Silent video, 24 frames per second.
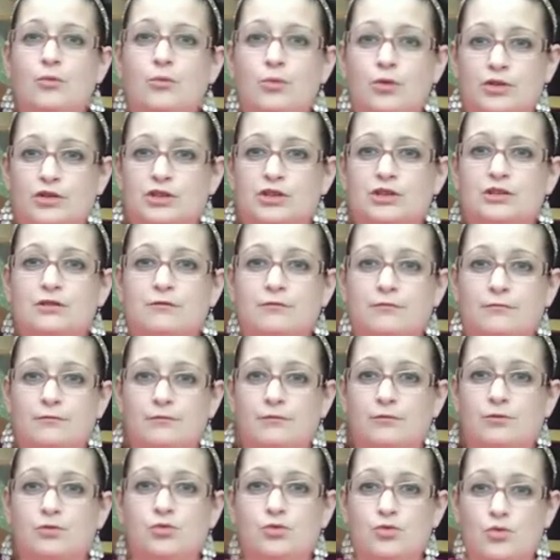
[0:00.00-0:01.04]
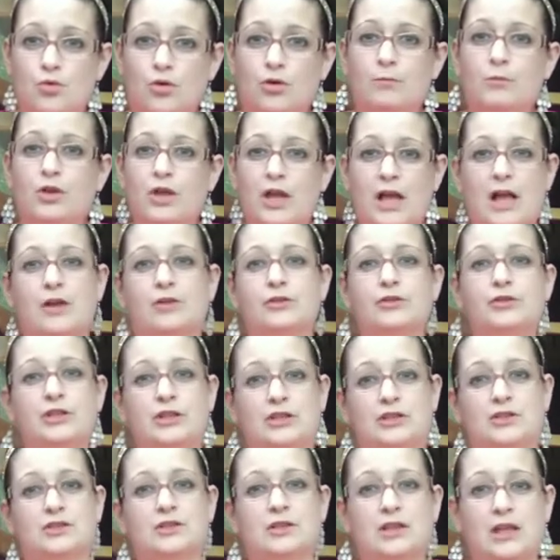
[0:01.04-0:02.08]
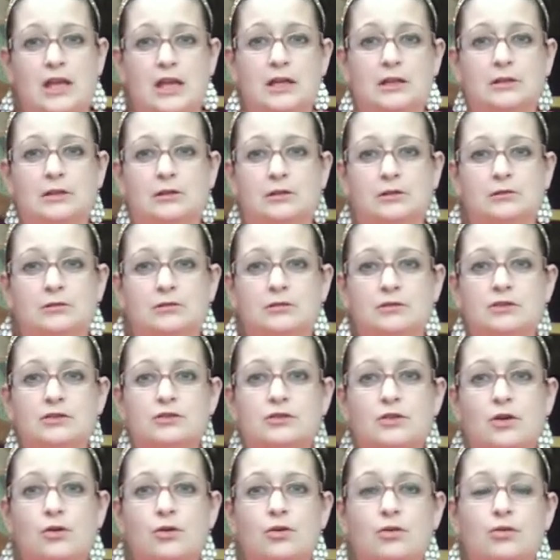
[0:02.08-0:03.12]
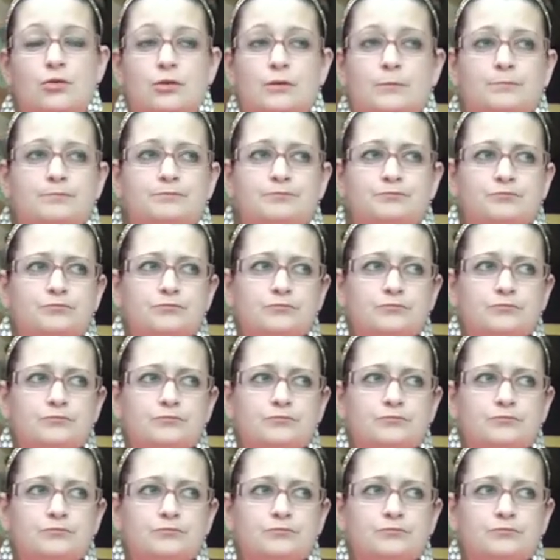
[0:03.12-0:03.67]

was normal healthy skin. So